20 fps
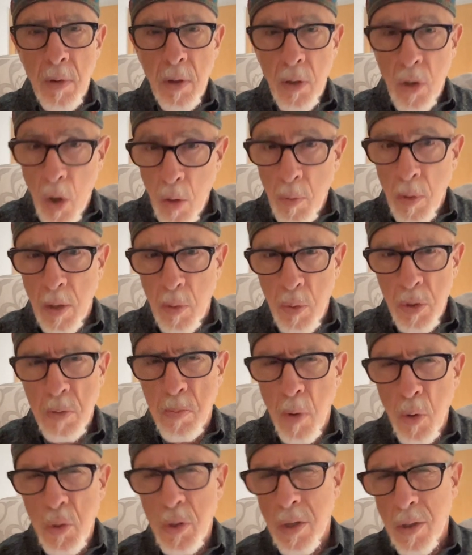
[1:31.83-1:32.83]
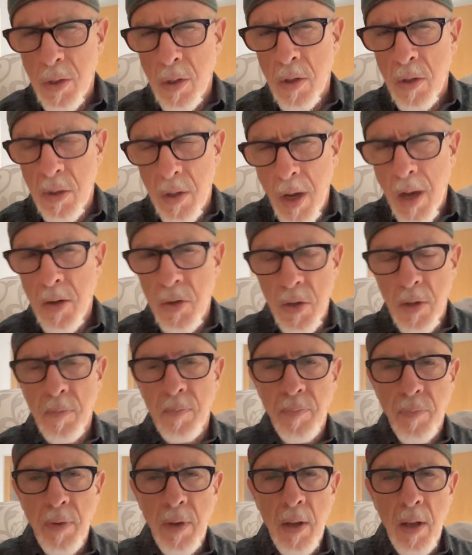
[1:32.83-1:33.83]
Korach was Moses' cousin,
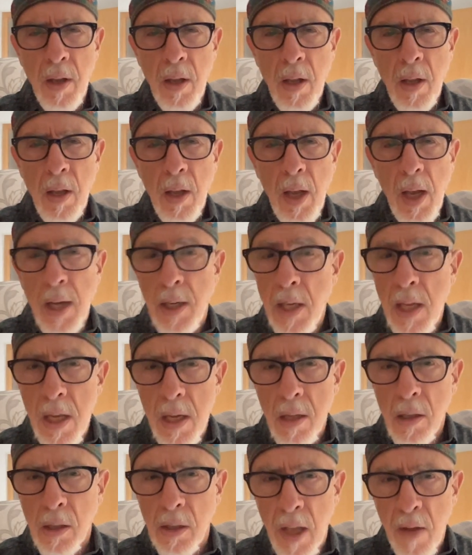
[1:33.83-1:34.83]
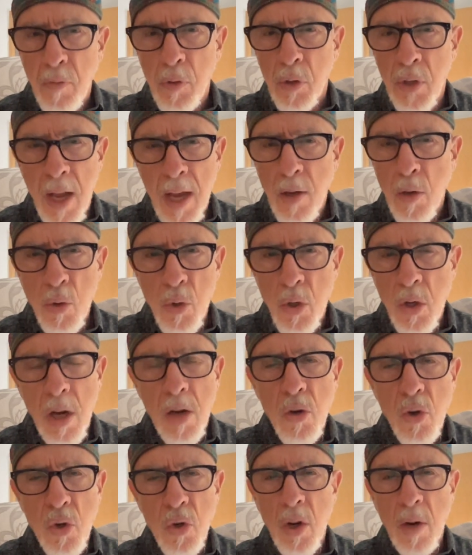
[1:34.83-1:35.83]
and he leveled
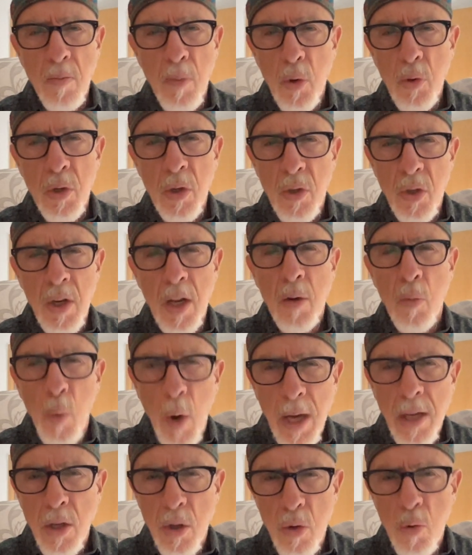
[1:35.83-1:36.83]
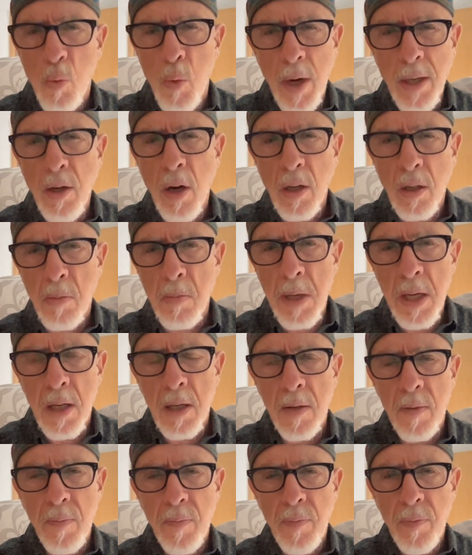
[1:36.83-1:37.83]
accusations at Moses saying, why you, why not
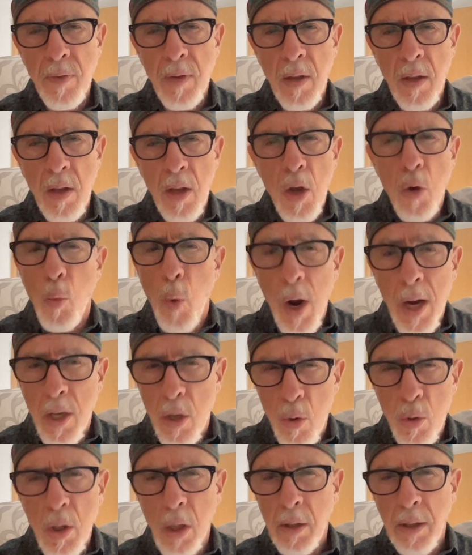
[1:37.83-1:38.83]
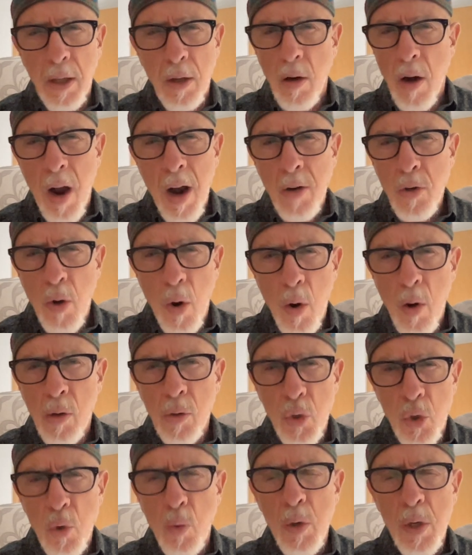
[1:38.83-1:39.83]
me? Why you the leader? Aren't all
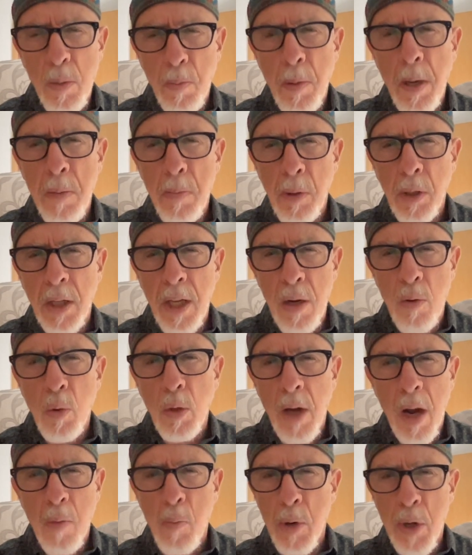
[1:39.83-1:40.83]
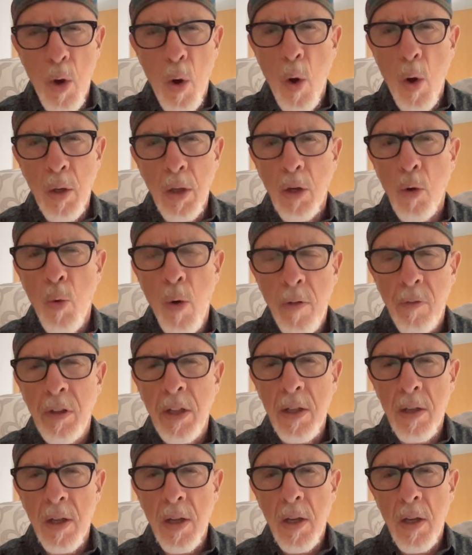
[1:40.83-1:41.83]
Jewish people equal? Aren't we all
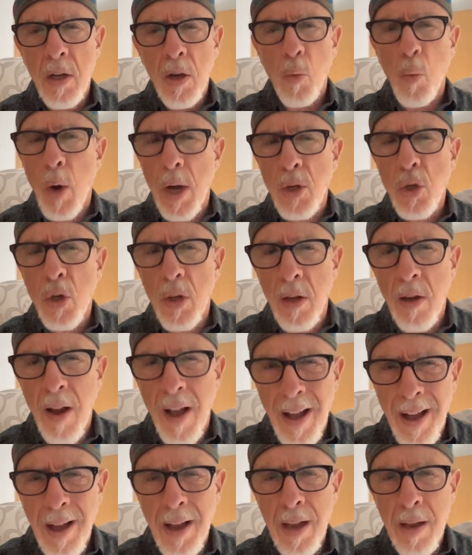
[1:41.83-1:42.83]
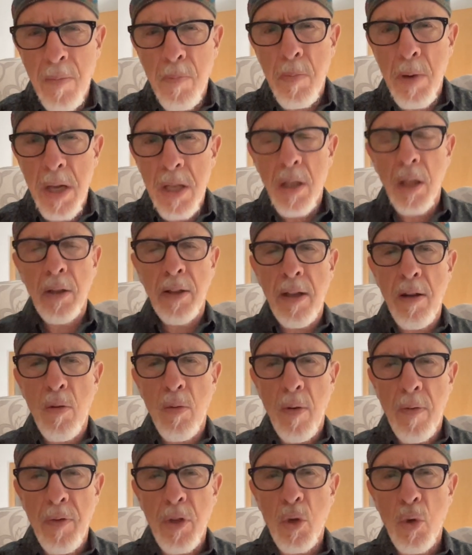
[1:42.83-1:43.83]
equivalent? Why shouldn't I be the
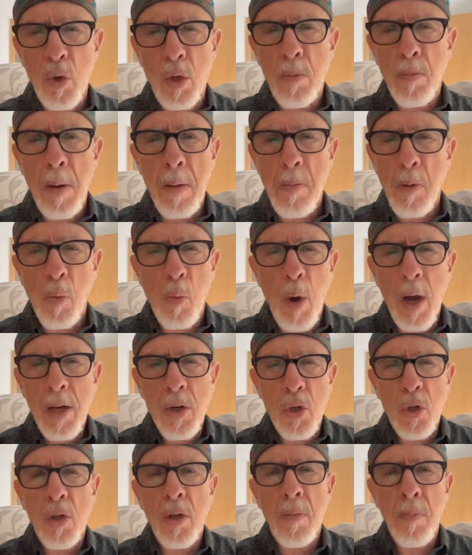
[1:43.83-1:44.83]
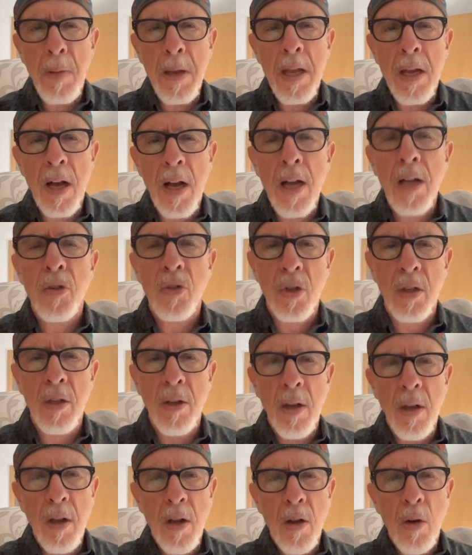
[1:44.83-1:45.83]
leader of the Jewish people? Why shouldn't it be us?
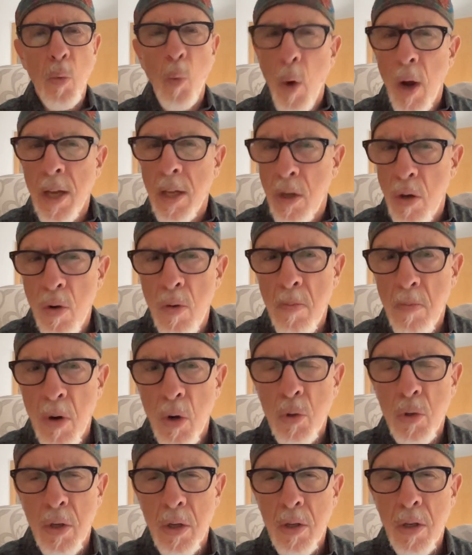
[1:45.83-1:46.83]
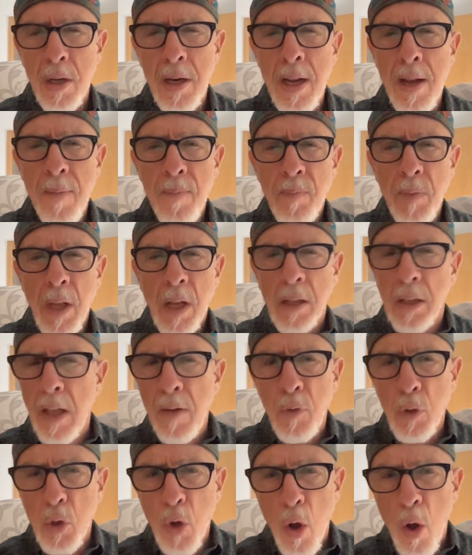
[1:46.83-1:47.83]
Why you, Moses? And he
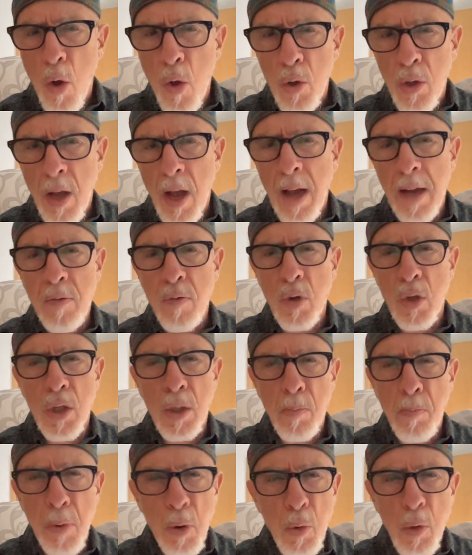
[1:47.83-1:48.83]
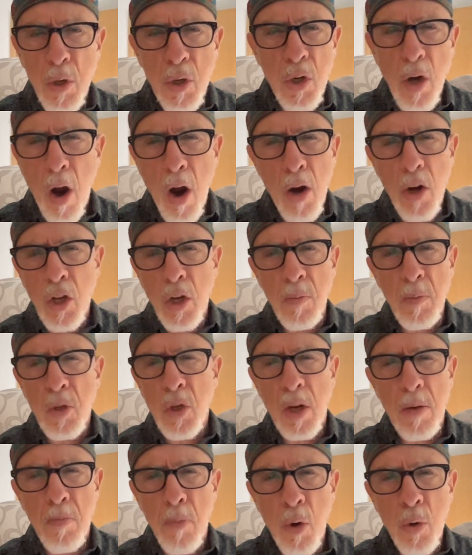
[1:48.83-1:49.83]
leveled all kinds of spurious arguments
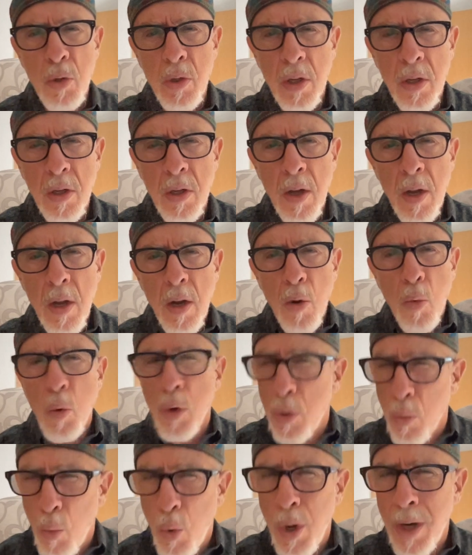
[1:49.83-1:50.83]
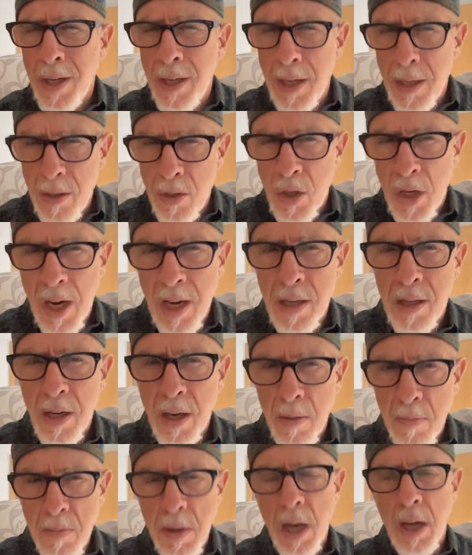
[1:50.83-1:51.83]
at Moses with one intent
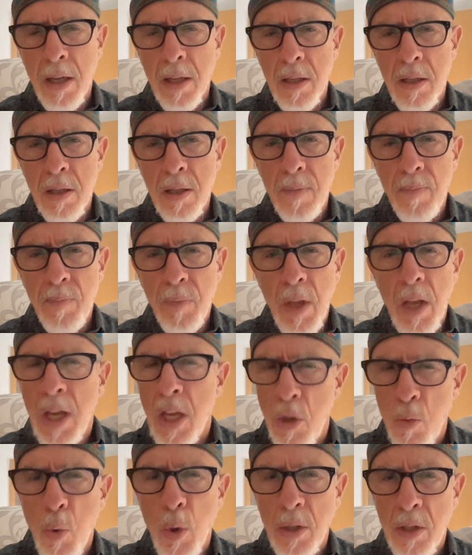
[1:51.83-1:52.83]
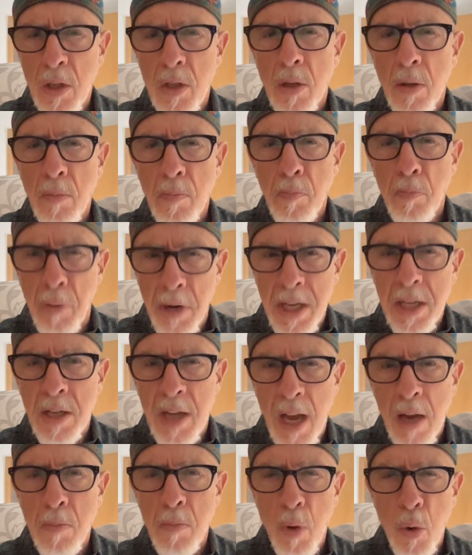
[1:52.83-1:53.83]
in mind. He wanted to bring
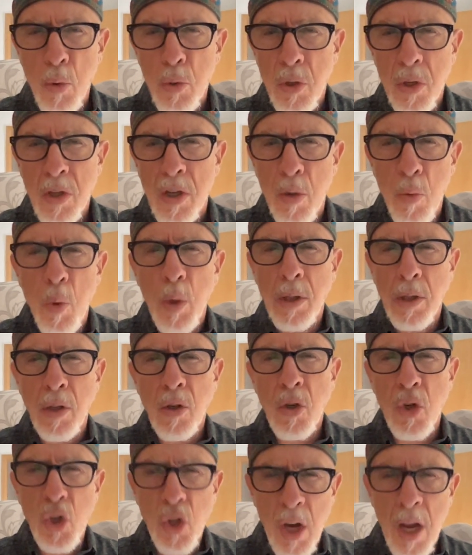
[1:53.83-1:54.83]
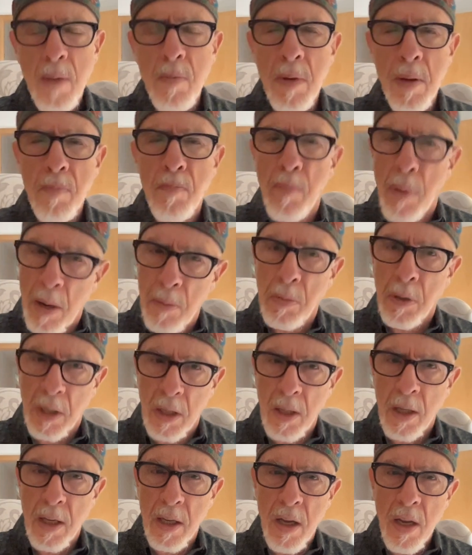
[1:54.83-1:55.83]
down Moses. He wanted to shame him
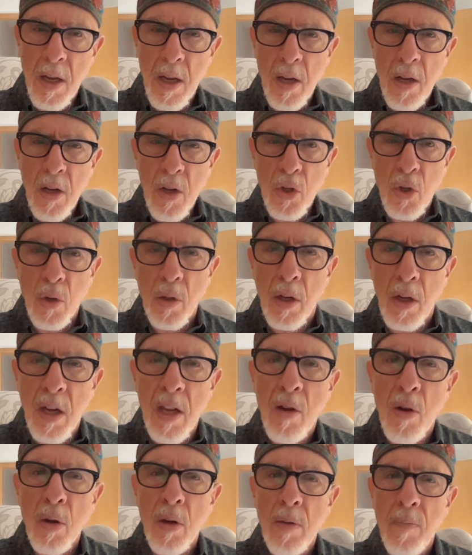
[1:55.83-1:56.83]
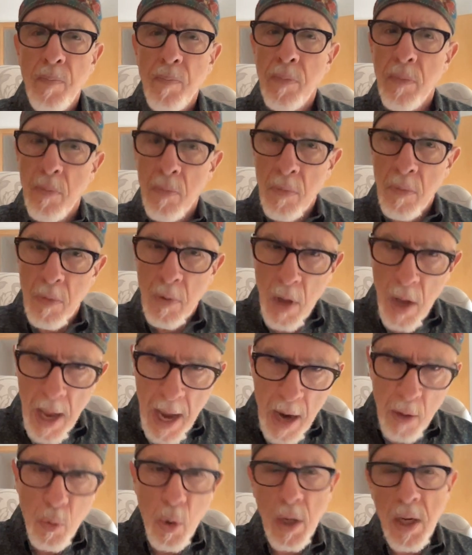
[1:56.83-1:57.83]
publicly so that he could
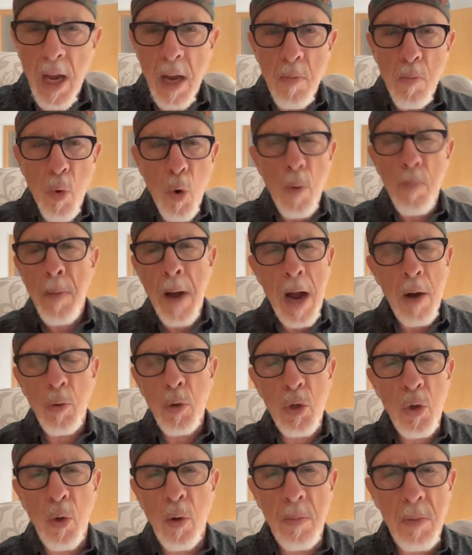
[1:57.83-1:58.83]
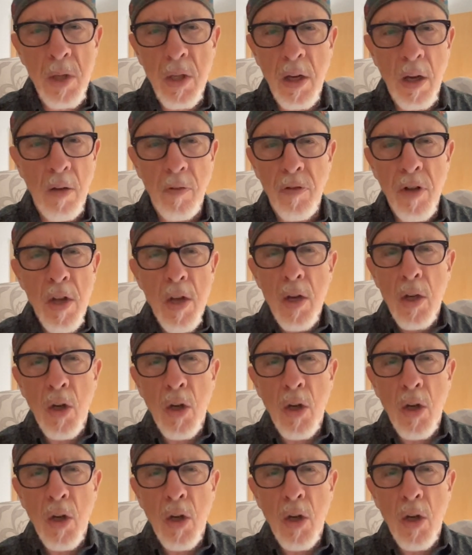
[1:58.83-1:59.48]
aggregate more power to himself.